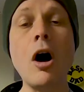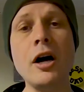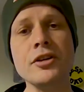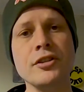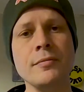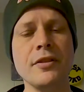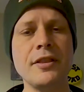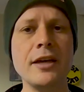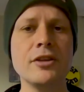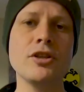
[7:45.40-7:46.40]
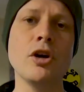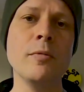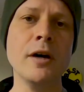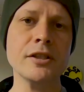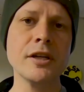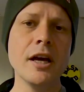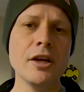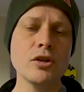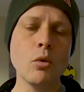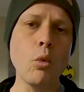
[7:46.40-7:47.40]
Awesome. Thanks so much.
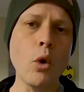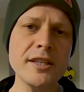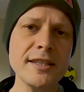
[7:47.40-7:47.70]
So once